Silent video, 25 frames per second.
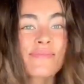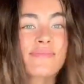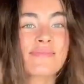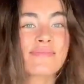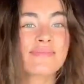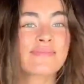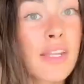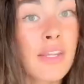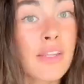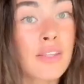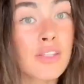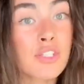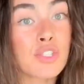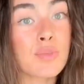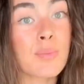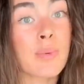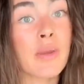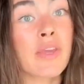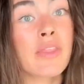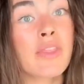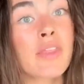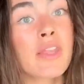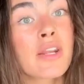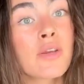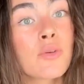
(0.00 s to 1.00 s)
Another
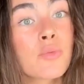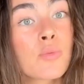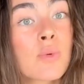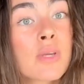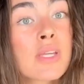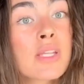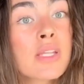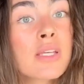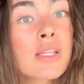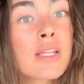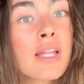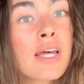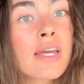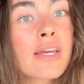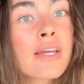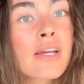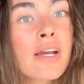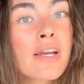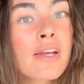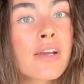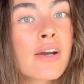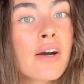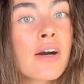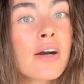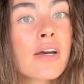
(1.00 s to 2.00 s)
spray that I really like,
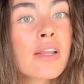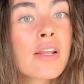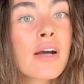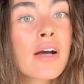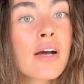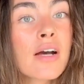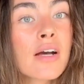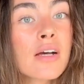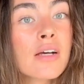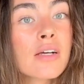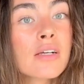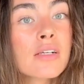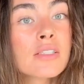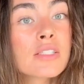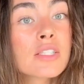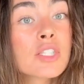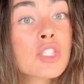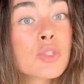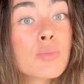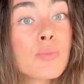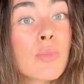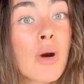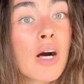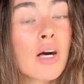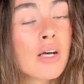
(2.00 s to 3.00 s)
I got a
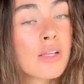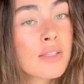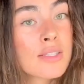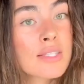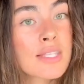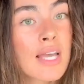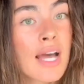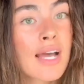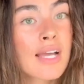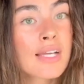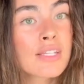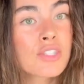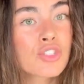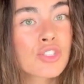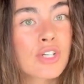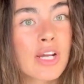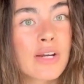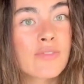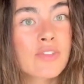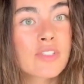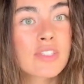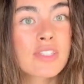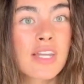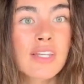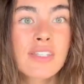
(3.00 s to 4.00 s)
small size,
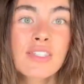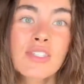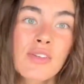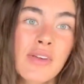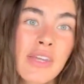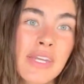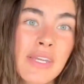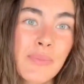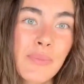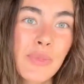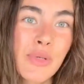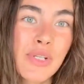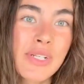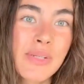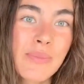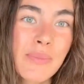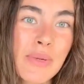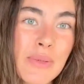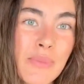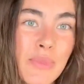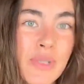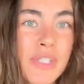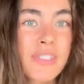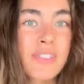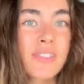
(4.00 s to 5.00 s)
travel size, so I can put it in my
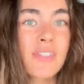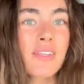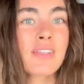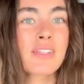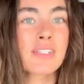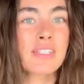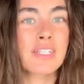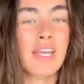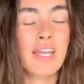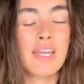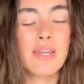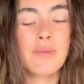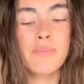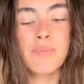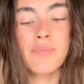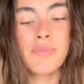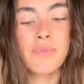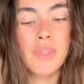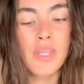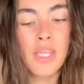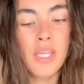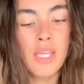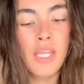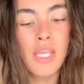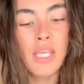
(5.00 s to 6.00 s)
purse all the time,
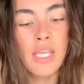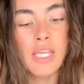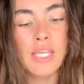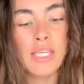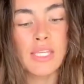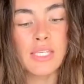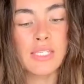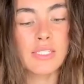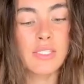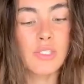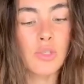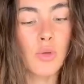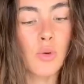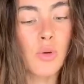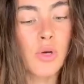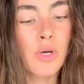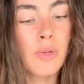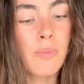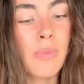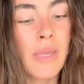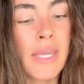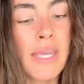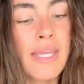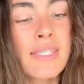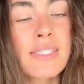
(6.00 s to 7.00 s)
is
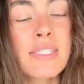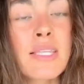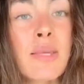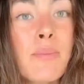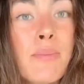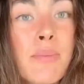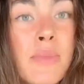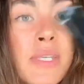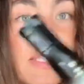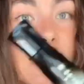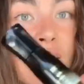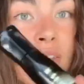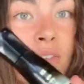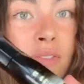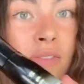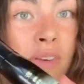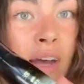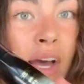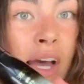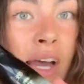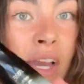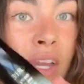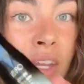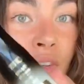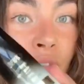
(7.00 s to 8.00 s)
Oribe's
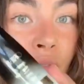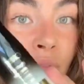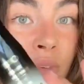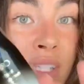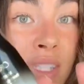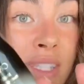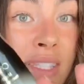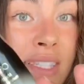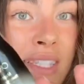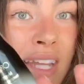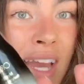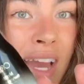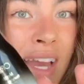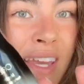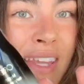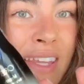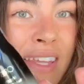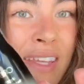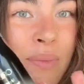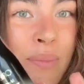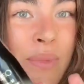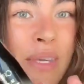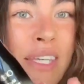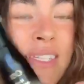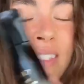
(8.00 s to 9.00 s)
Mystify
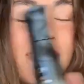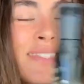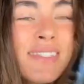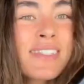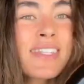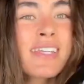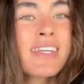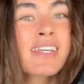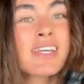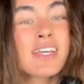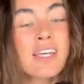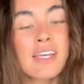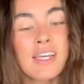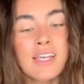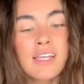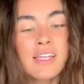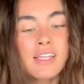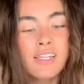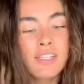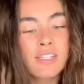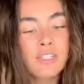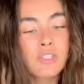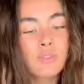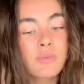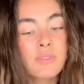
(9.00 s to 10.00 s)
Restyling Mist.
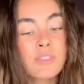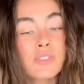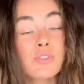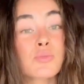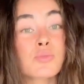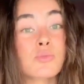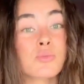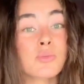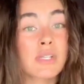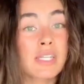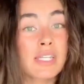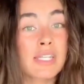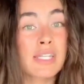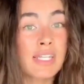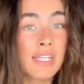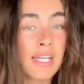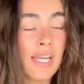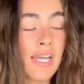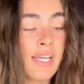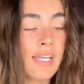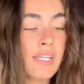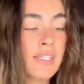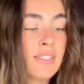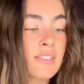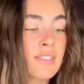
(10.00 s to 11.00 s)
This one's really
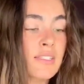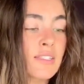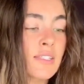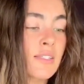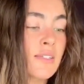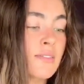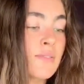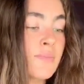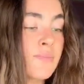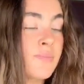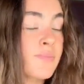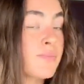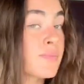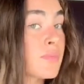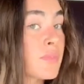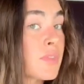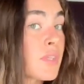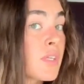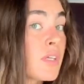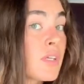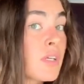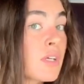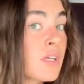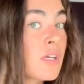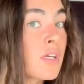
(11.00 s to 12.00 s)
nice.
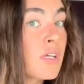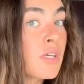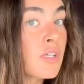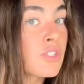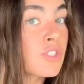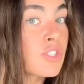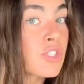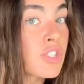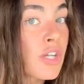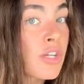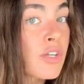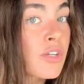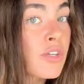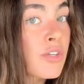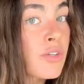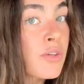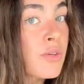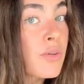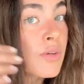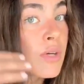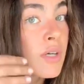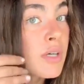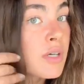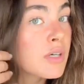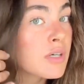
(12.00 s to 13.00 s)
I'll show you
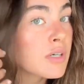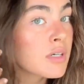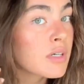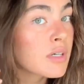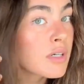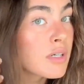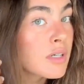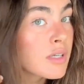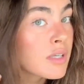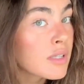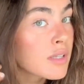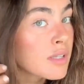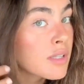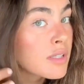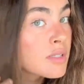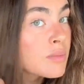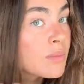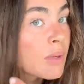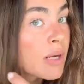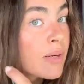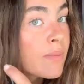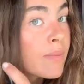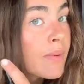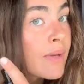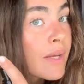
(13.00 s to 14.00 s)
in this
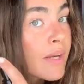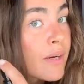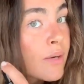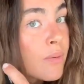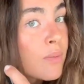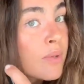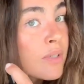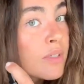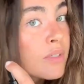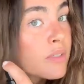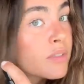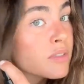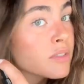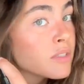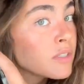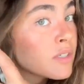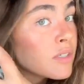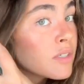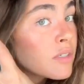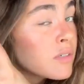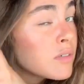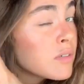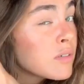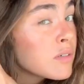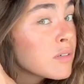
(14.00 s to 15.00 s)
part of my hair what it'll do.